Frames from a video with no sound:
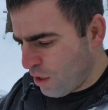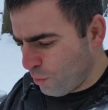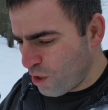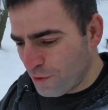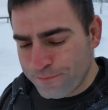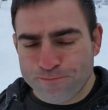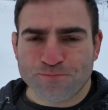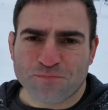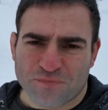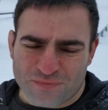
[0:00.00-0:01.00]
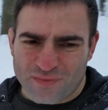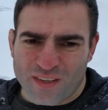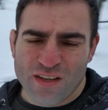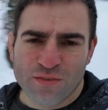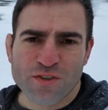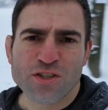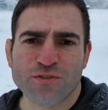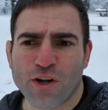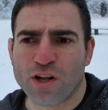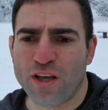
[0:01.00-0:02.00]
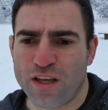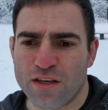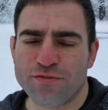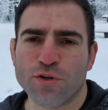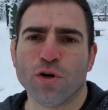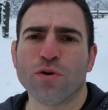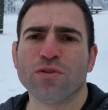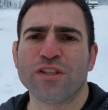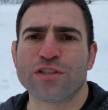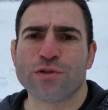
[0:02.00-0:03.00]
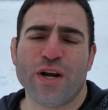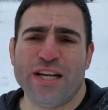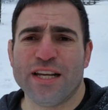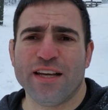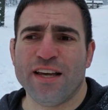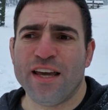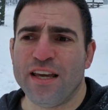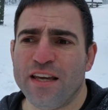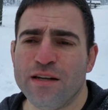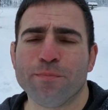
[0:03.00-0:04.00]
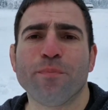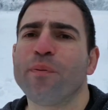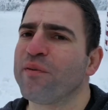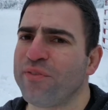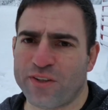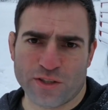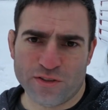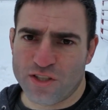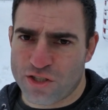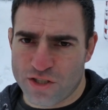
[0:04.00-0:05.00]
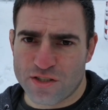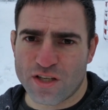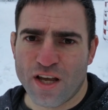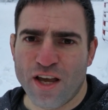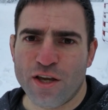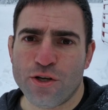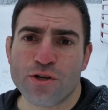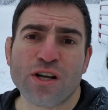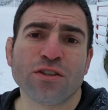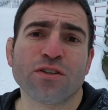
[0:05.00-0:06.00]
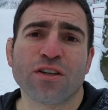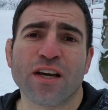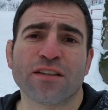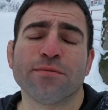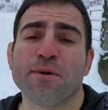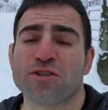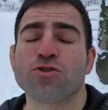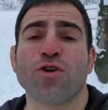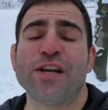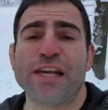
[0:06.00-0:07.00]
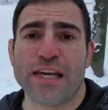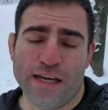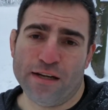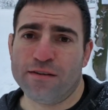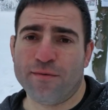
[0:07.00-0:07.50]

Well, first of all, if you only train in perfect conditions, you're not gonna get much training in.